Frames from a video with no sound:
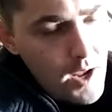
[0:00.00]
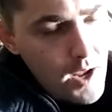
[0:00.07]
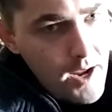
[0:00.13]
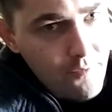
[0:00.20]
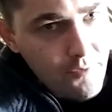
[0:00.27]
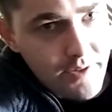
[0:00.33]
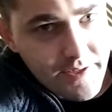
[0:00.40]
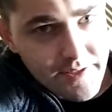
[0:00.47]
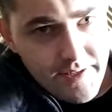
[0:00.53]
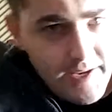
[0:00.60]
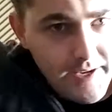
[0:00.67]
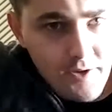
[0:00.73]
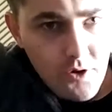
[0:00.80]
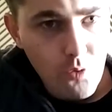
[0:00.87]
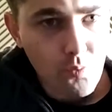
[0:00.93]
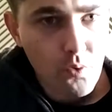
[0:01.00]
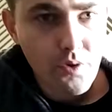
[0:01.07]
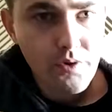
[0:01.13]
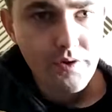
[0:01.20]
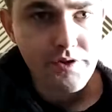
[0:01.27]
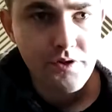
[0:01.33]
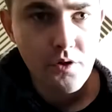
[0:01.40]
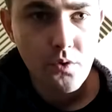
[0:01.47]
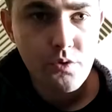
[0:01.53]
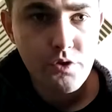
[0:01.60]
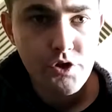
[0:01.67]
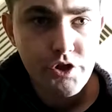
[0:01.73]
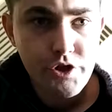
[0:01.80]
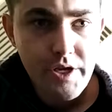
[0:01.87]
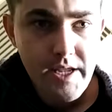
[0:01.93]
everything's taken up once, so
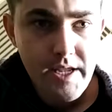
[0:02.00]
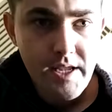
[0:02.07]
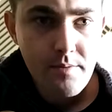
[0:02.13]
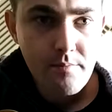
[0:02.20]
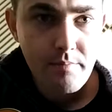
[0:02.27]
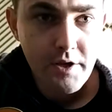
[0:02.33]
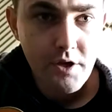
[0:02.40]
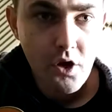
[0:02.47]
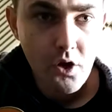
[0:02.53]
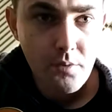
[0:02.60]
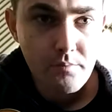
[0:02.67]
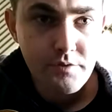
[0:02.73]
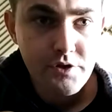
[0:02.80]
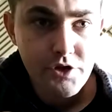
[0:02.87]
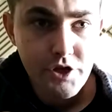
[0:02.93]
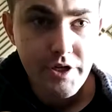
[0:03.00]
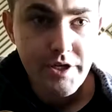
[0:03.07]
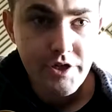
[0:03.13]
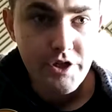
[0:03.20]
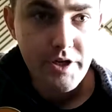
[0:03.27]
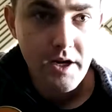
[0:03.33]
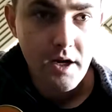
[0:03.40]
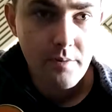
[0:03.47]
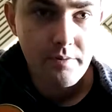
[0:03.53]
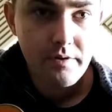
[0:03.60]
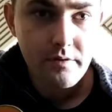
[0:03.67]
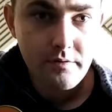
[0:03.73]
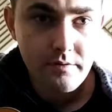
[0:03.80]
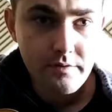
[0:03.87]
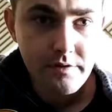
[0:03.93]
G becomes G sharp.
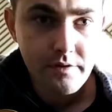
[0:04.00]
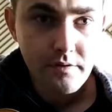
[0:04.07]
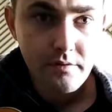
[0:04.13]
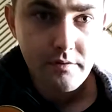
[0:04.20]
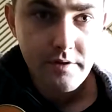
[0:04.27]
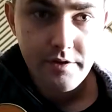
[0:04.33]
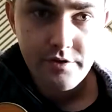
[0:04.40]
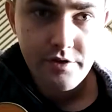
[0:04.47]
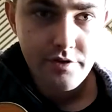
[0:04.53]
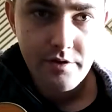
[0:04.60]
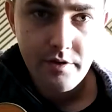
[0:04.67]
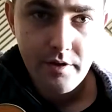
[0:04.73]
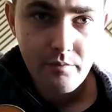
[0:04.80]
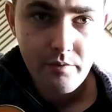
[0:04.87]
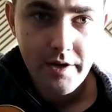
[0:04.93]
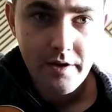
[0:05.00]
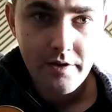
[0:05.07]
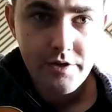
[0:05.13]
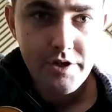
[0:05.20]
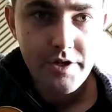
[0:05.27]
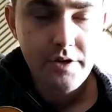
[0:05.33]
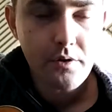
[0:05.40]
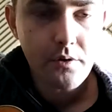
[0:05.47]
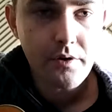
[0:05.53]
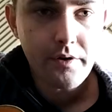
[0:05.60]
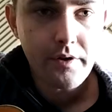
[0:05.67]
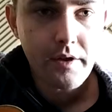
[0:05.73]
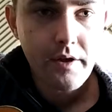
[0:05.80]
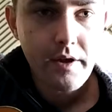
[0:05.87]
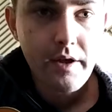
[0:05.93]
So there's just a regular G chord,
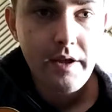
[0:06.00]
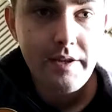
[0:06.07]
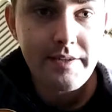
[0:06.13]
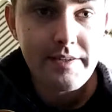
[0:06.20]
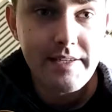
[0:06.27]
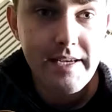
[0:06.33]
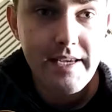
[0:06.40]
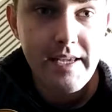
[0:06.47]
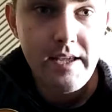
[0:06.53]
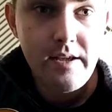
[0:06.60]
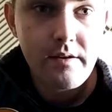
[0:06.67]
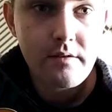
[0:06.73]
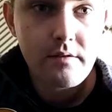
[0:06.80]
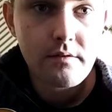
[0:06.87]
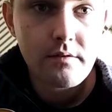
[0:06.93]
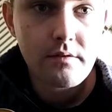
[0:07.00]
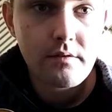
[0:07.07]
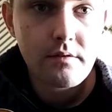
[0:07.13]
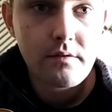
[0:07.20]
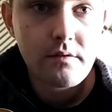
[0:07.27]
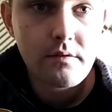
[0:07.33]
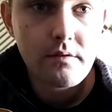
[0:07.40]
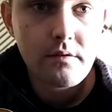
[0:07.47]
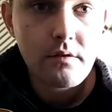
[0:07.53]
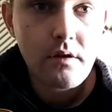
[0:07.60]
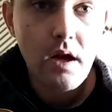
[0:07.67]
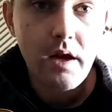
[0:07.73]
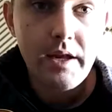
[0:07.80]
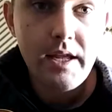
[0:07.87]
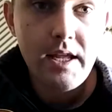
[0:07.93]
D,
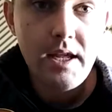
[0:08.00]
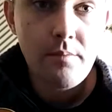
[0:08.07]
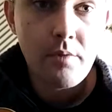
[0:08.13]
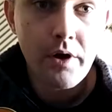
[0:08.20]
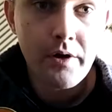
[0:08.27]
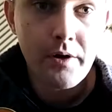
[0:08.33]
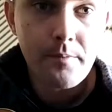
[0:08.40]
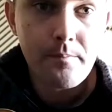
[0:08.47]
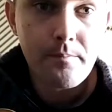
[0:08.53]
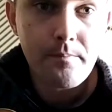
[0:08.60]
and E minor.